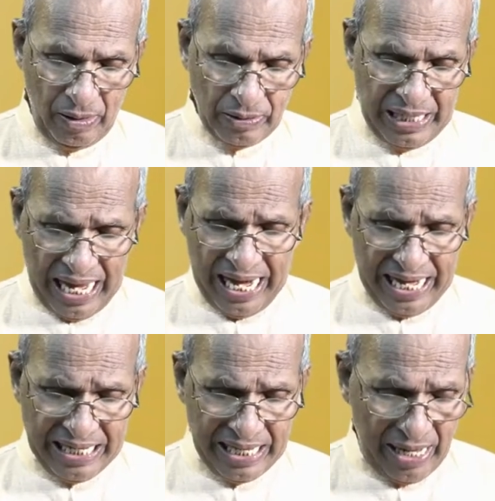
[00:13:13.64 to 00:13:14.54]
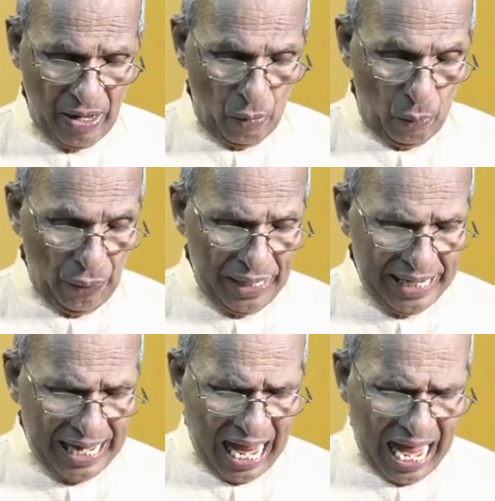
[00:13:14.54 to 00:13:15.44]
says,
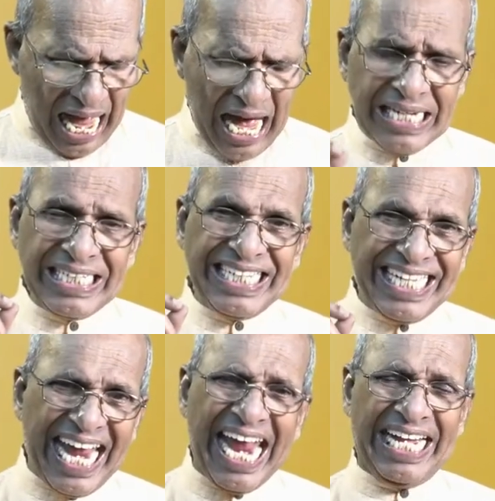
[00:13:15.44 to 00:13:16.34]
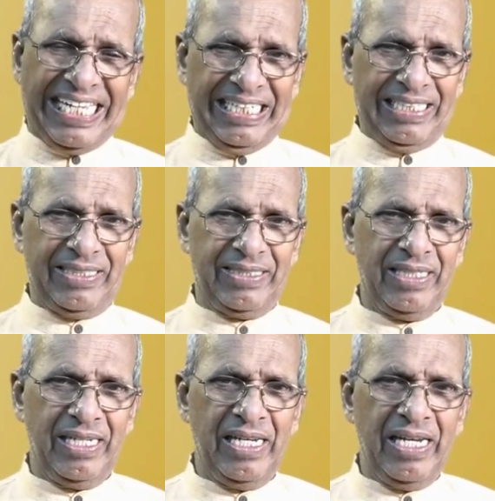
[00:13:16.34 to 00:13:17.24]
we are dead
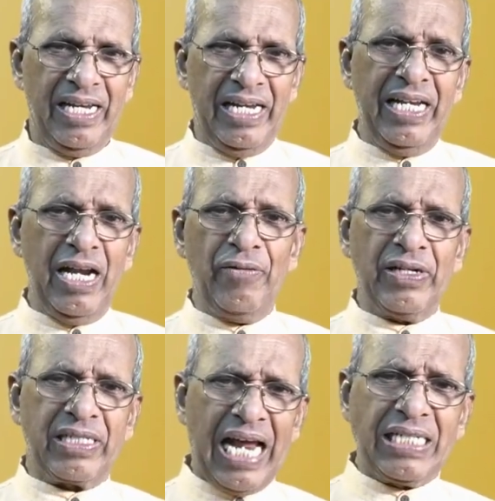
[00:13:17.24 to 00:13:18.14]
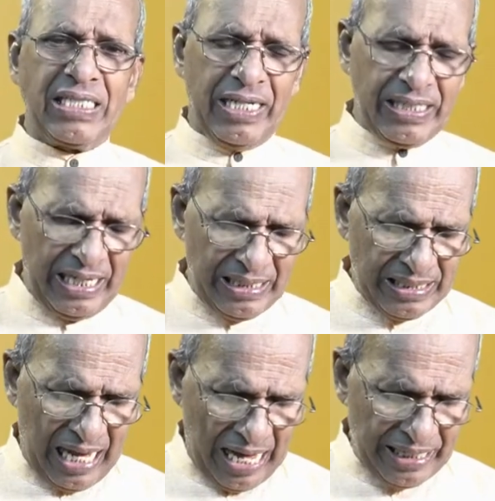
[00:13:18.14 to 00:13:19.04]
in our
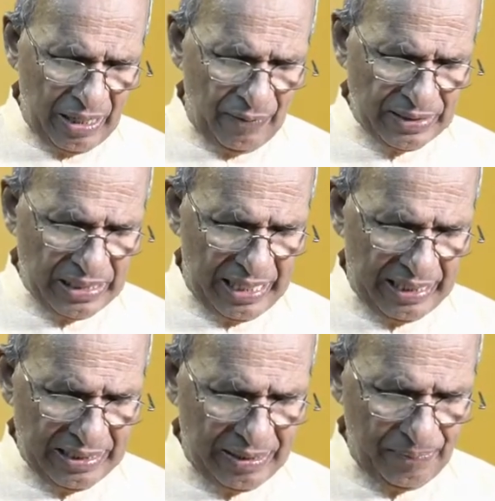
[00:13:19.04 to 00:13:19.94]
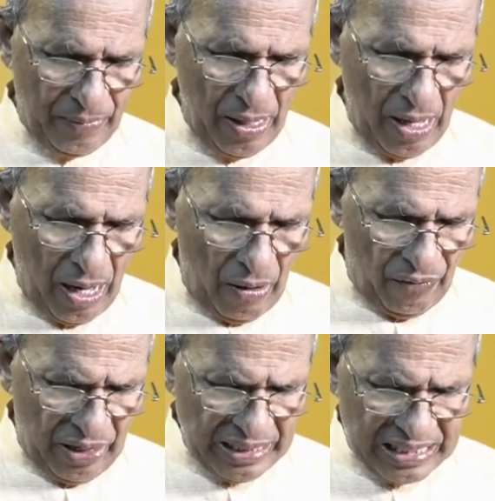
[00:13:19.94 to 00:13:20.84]
transgressions and in our sins.
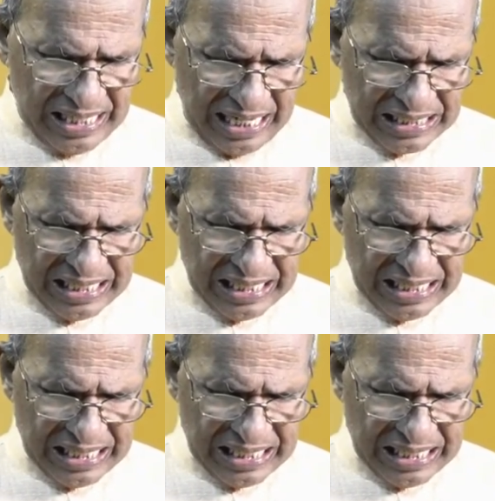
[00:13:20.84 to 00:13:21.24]
Verse six